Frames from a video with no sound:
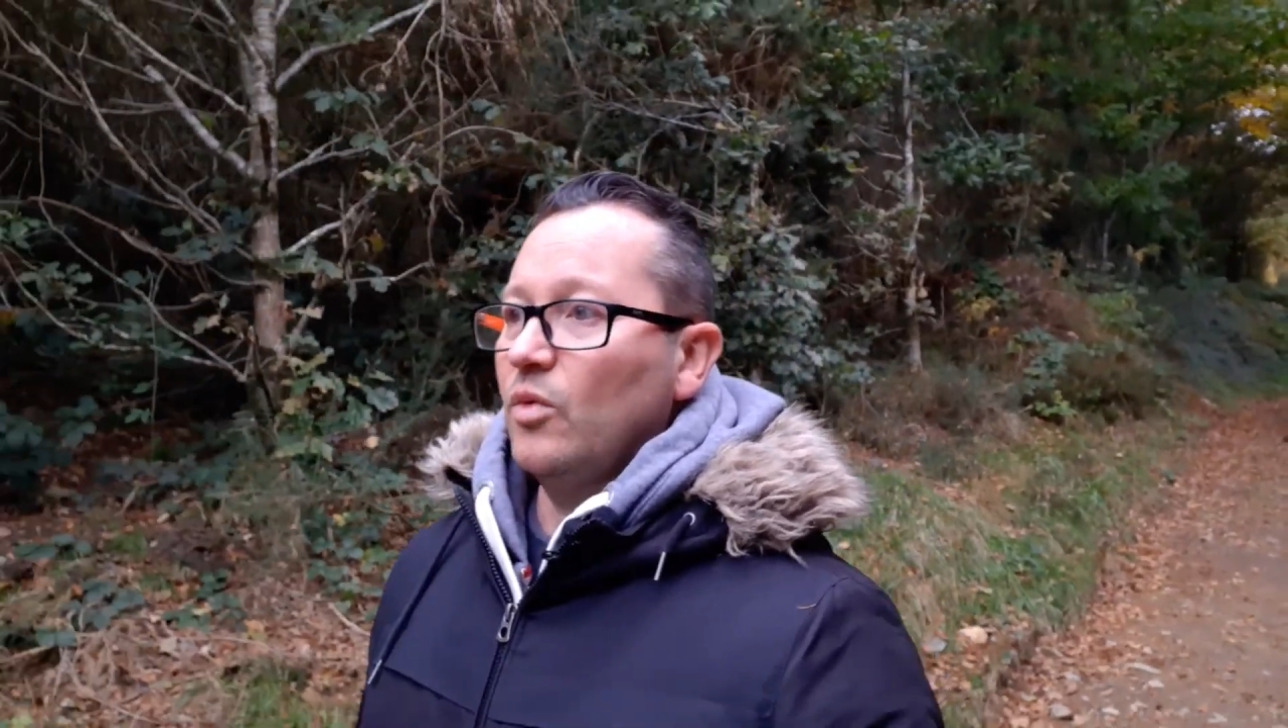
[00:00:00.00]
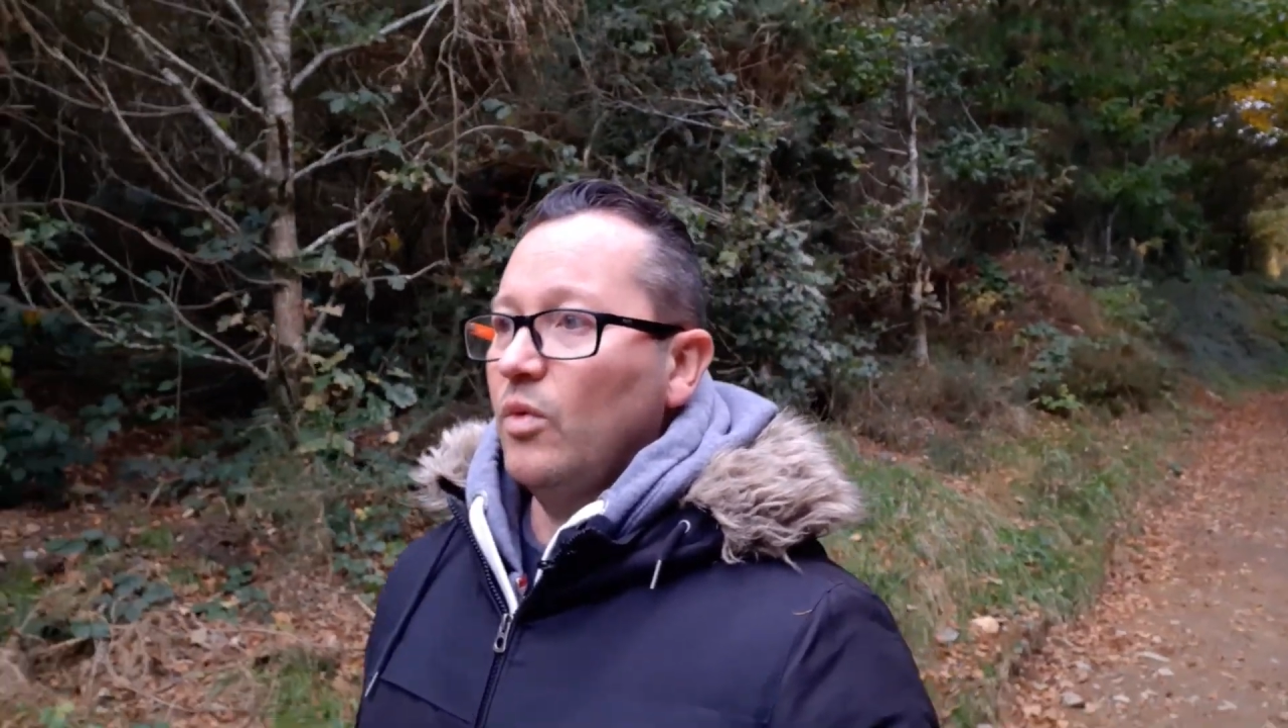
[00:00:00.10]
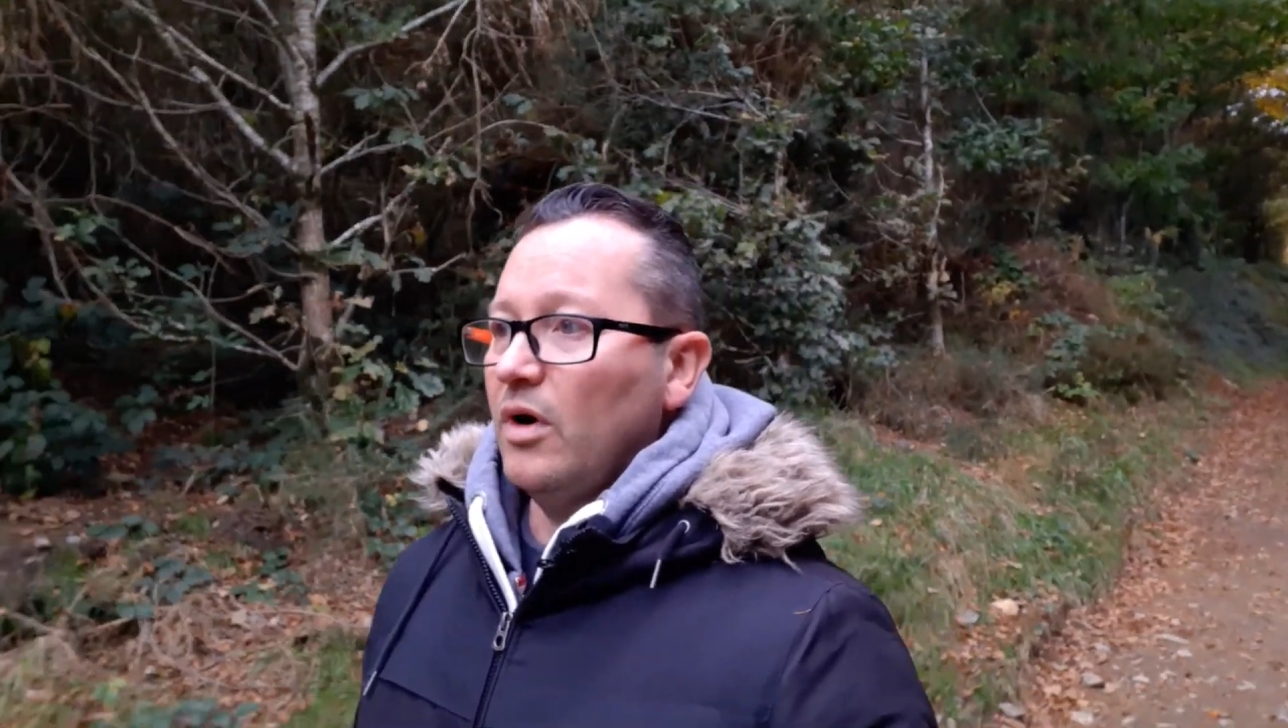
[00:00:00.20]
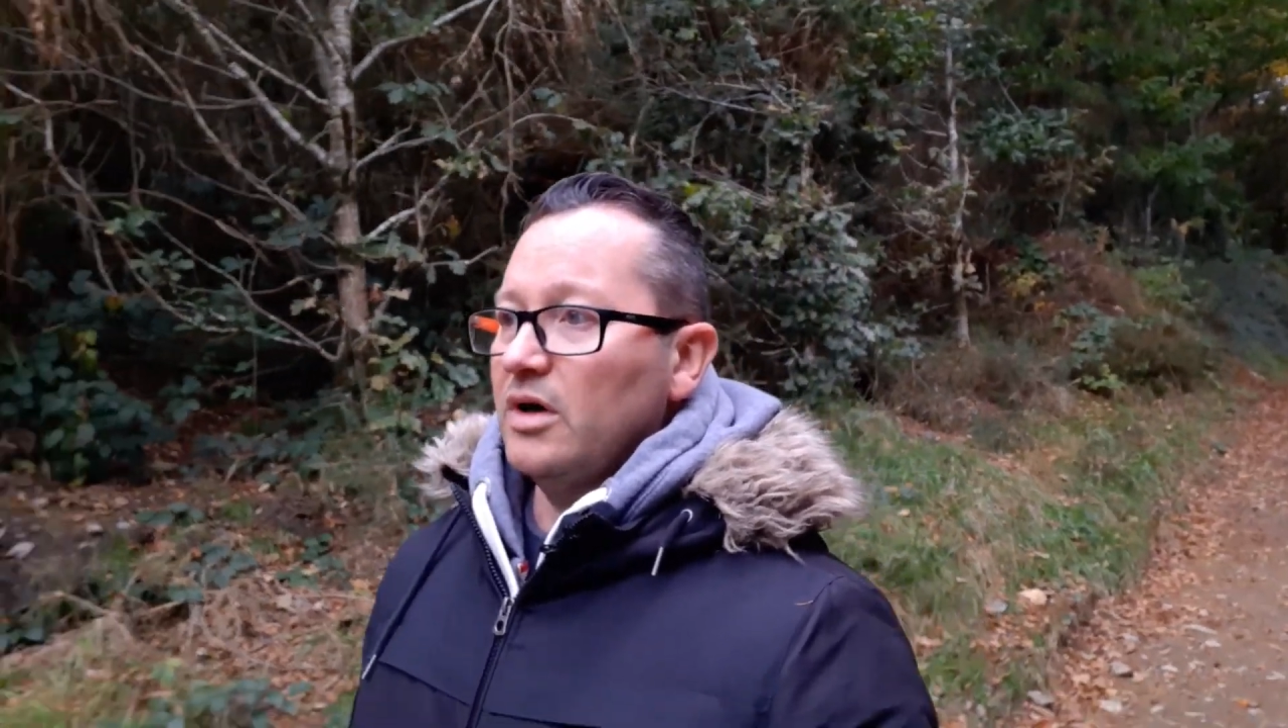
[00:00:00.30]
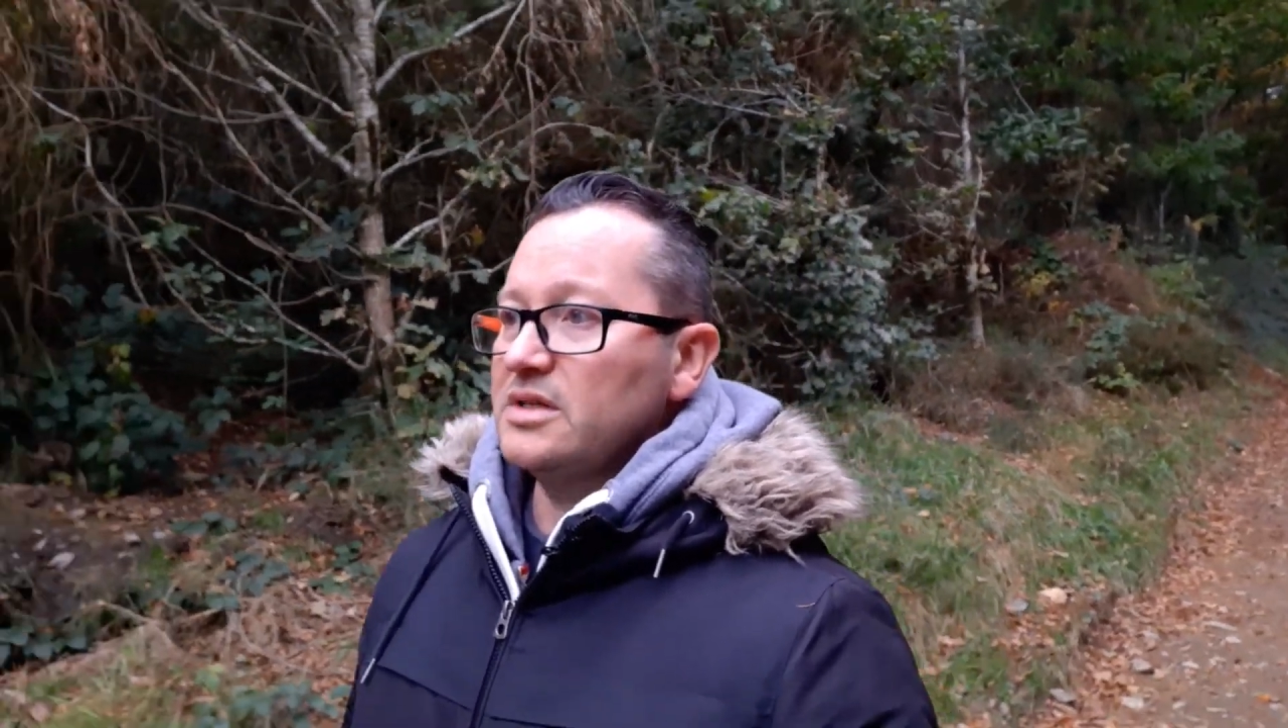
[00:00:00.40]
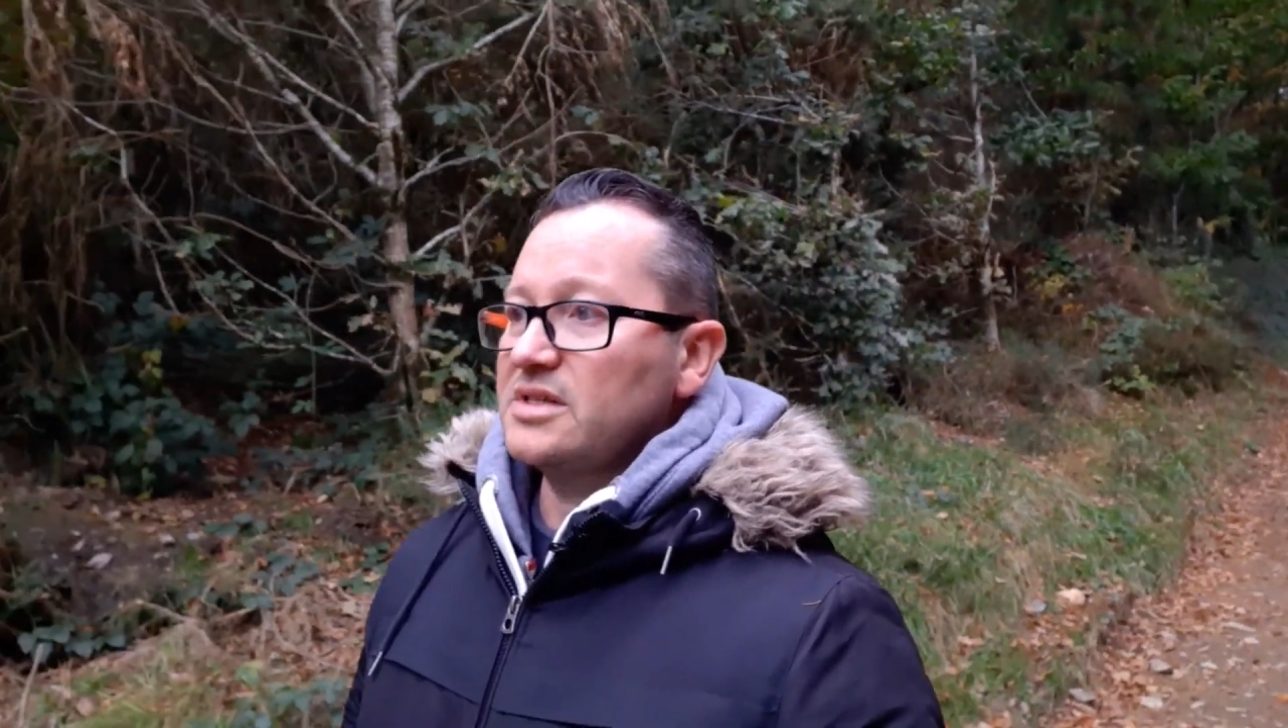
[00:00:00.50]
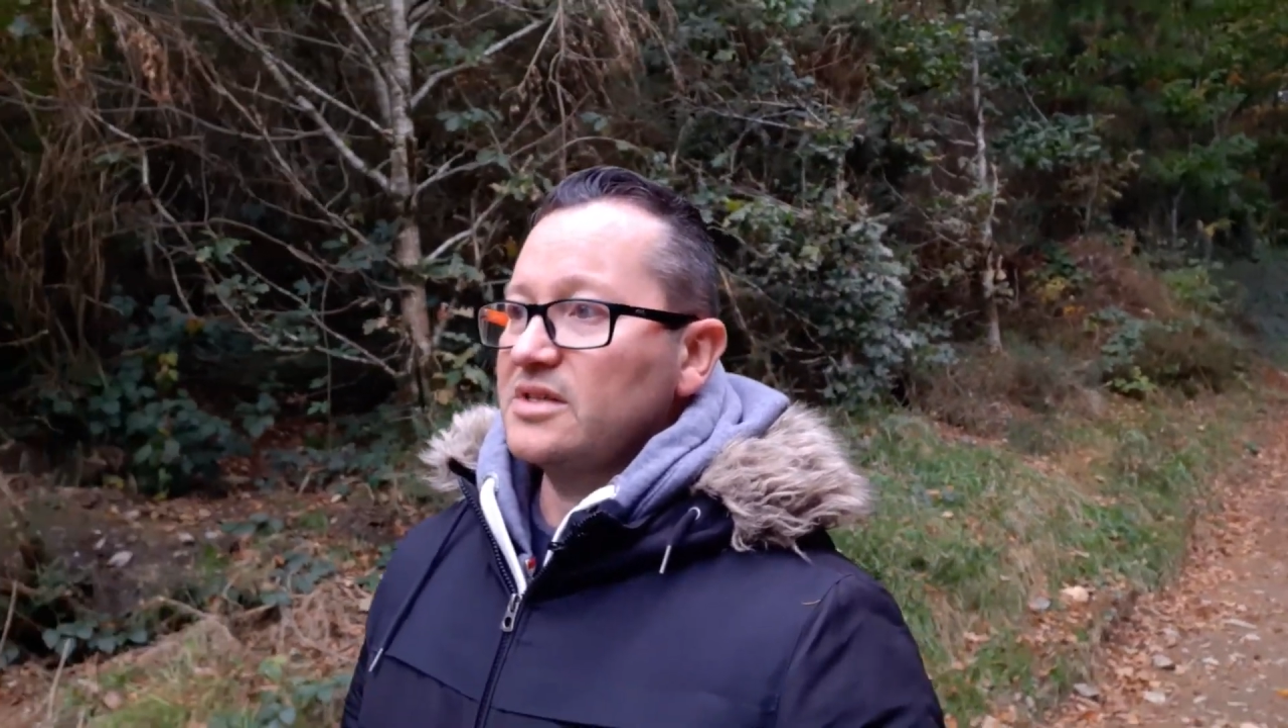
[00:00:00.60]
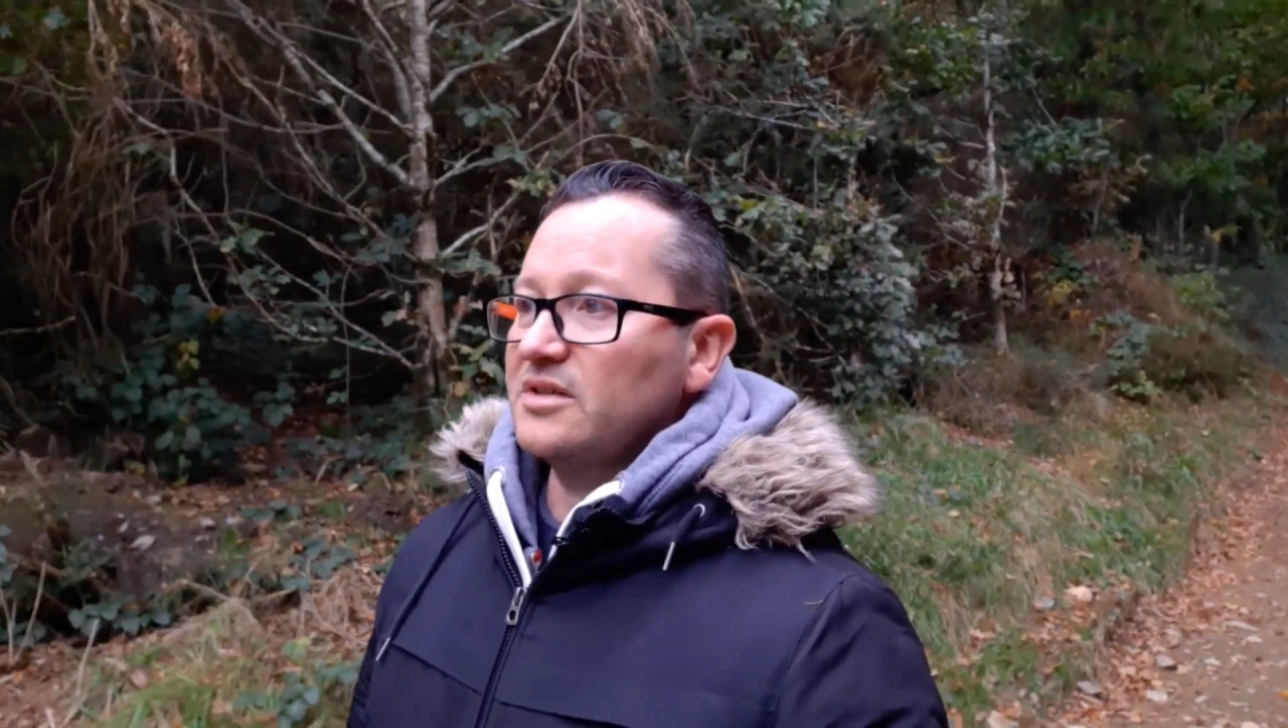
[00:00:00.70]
was